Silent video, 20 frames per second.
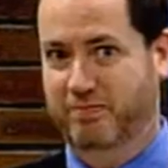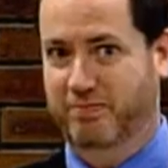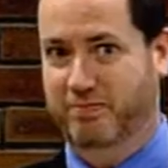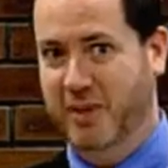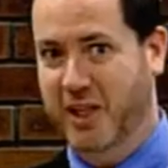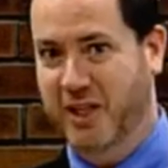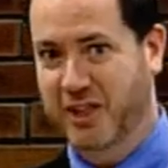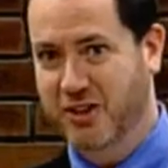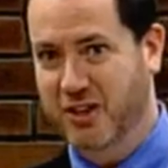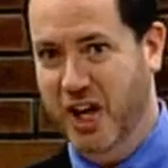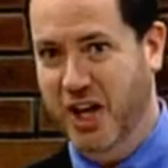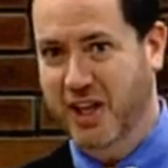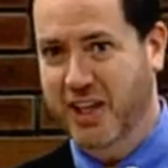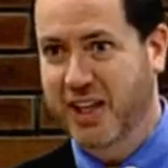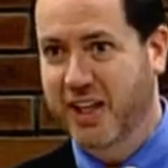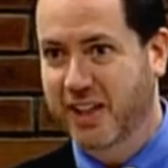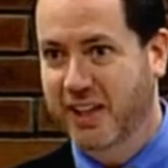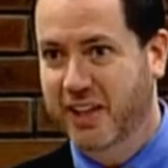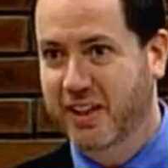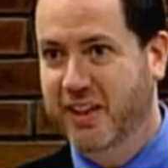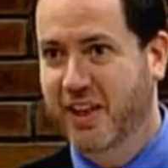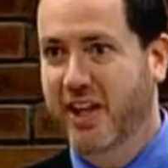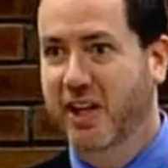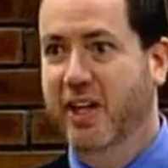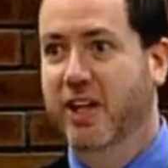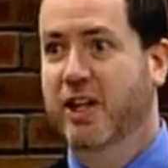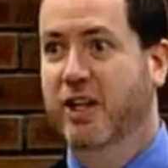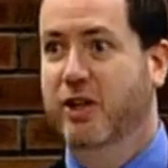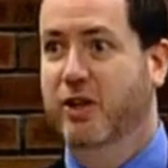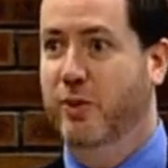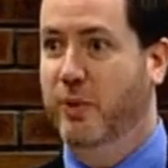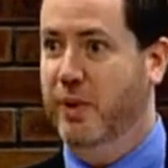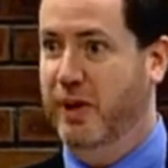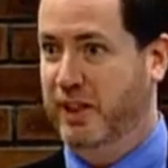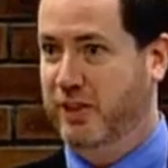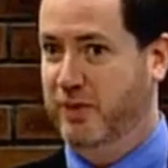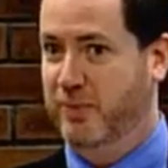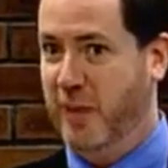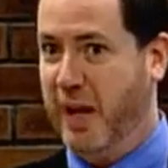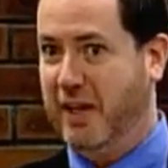being done in, you would
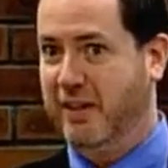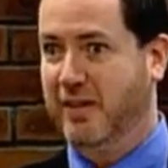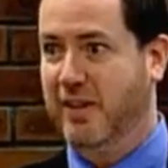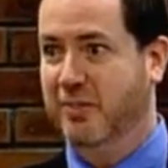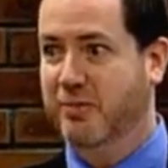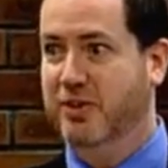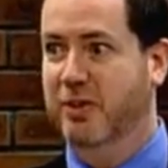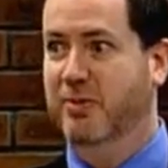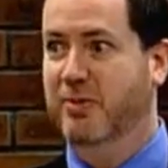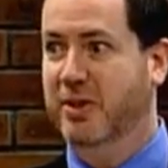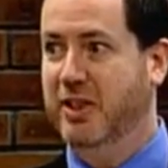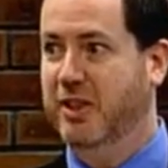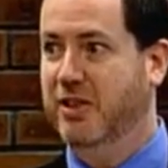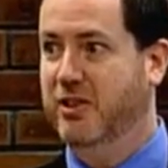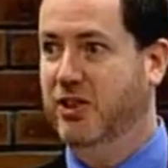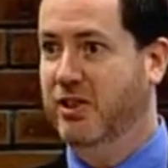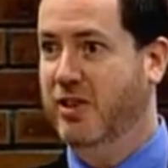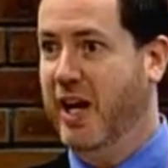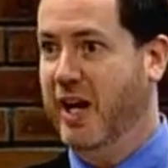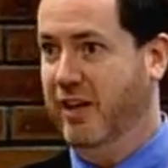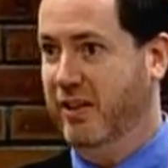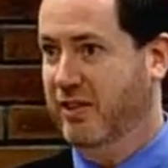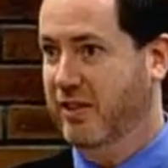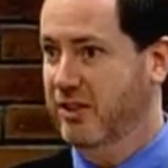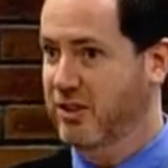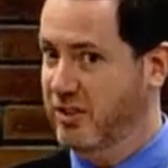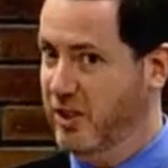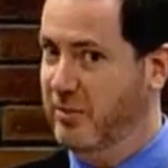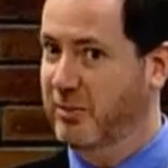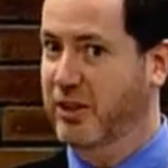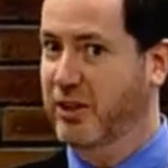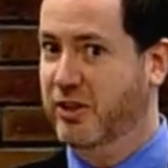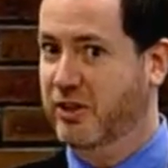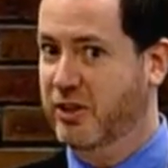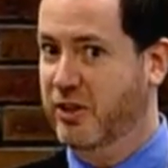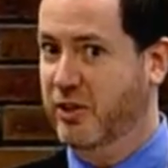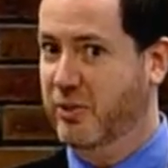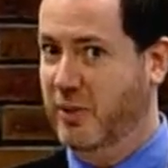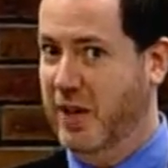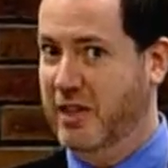expect them to be genetically similar
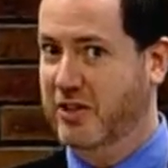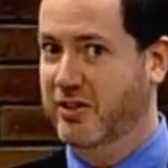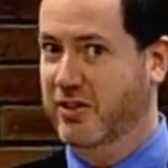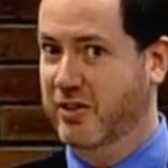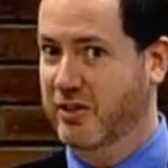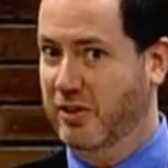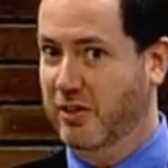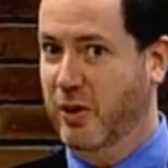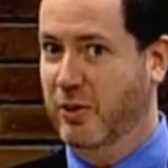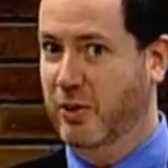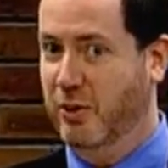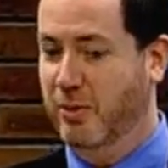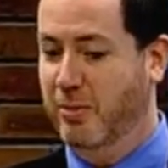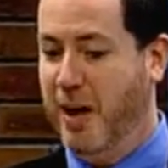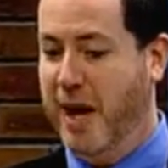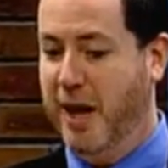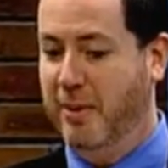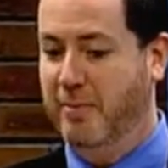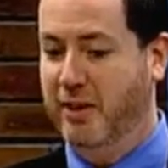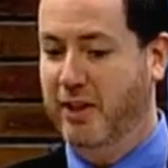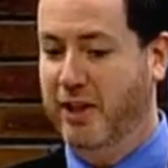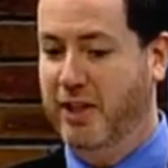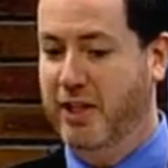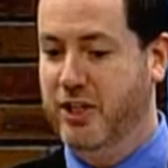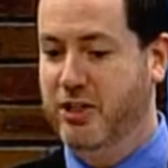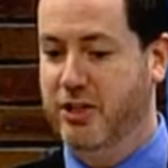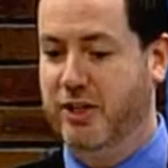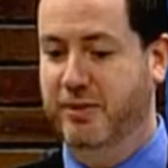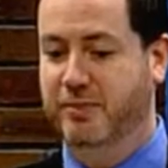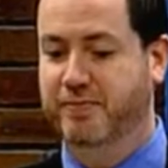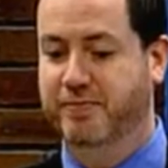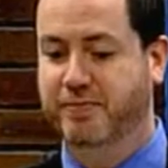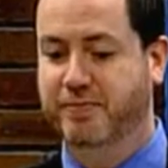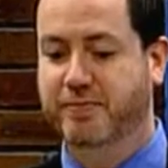to the rest of the local population.